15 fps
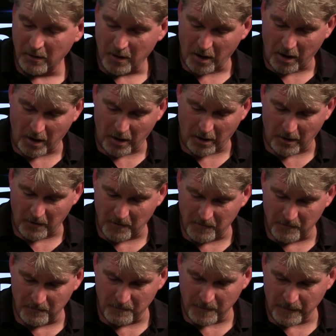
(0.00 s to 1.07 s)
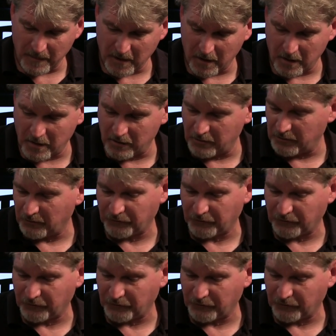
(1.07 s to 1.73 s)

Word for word: Um, and, you know,